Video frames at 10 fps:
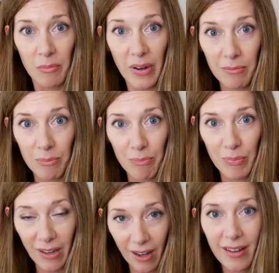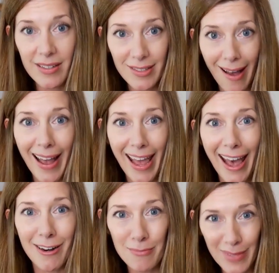But because I
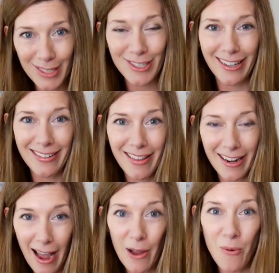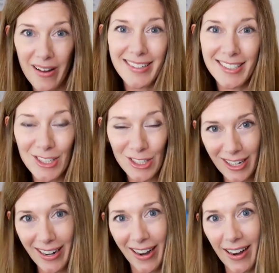had a mission that I wanted to
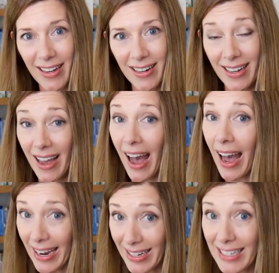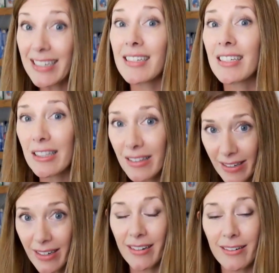share, I needed to
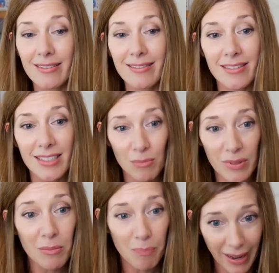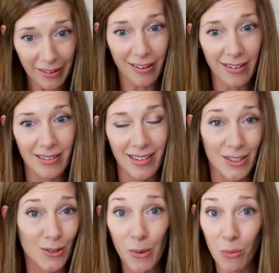learn to be better.
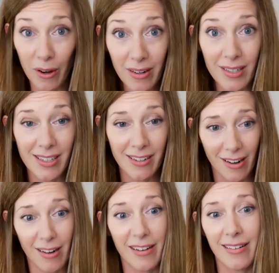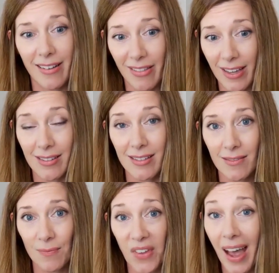So I worked on
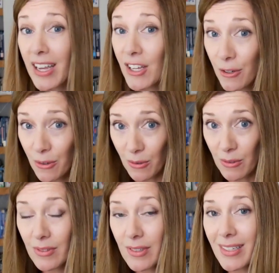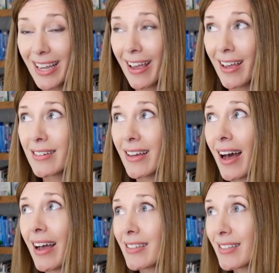this. I used
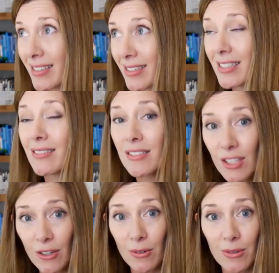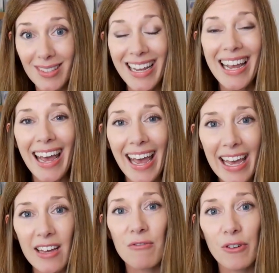and I still use
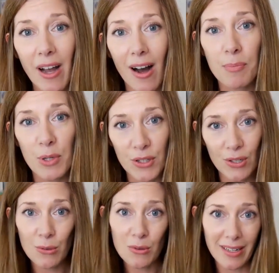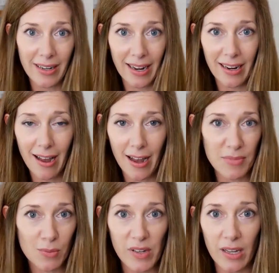every opportunity
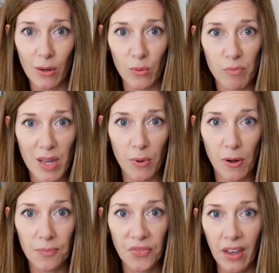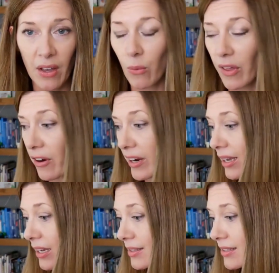I'm speaking with people, whether
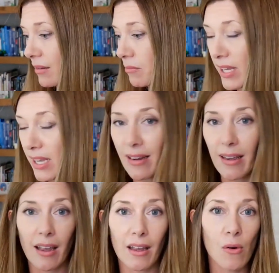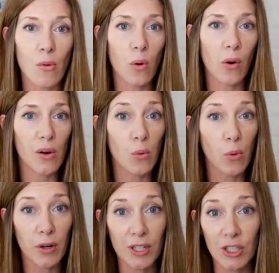it's a meeting or a
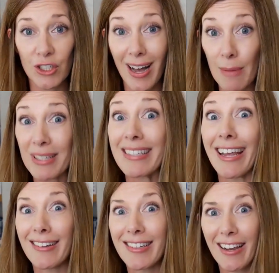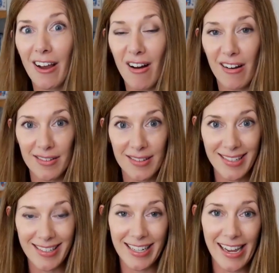workshop, standing on
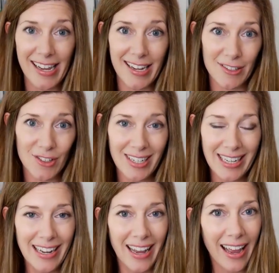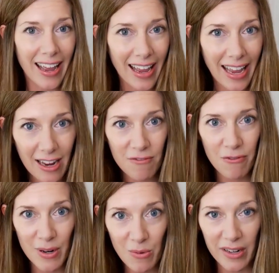stage.
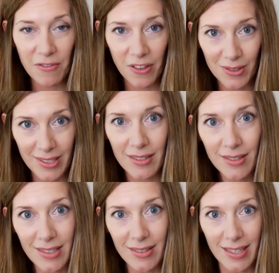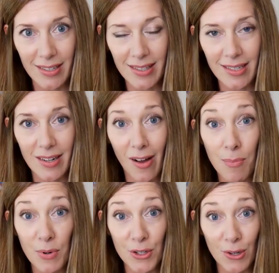Every one of those instances is an
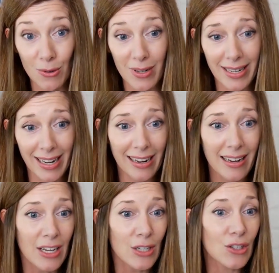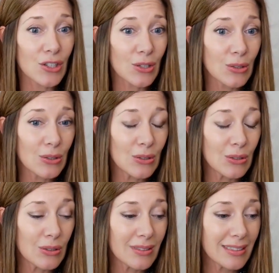opportunity
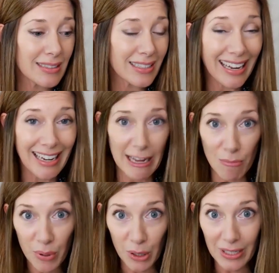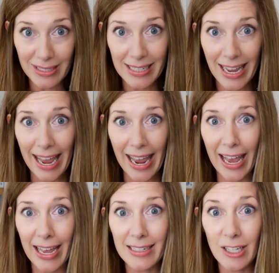to get input
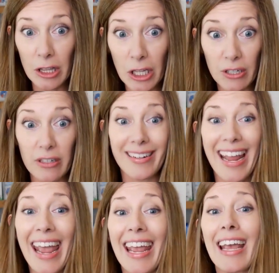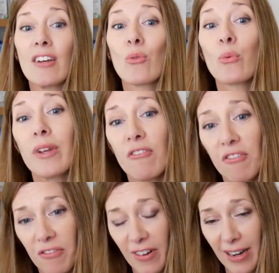and learn and
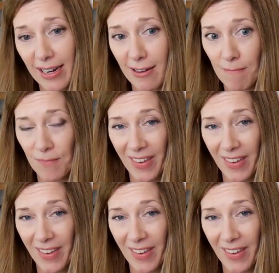refine.